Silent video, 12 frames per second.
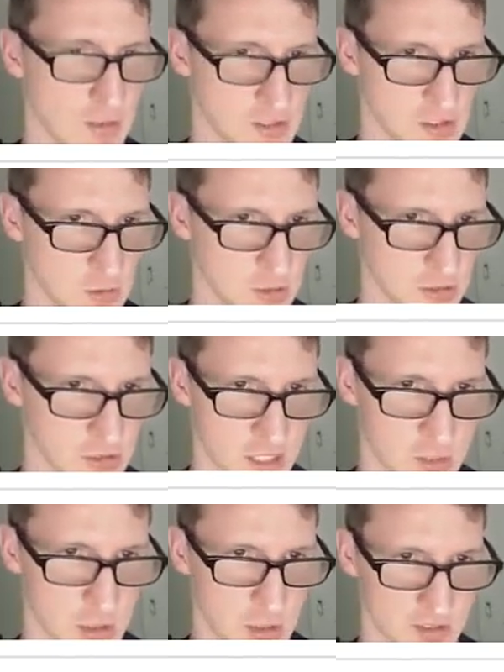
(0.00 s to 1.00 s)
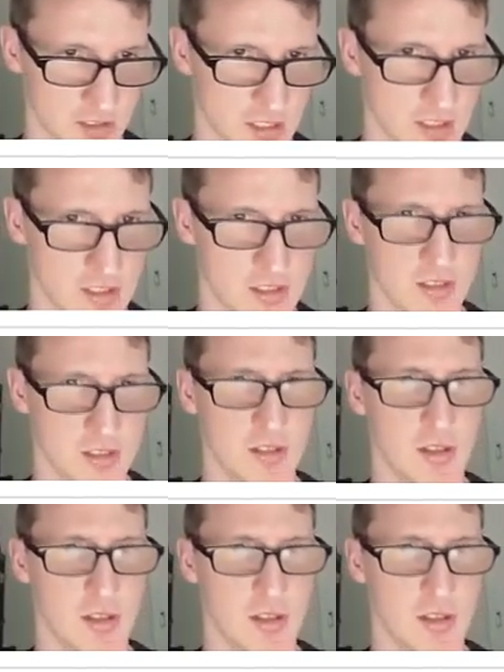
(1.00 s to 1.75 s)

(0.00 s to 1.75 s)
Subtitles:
it's doing as well as it is,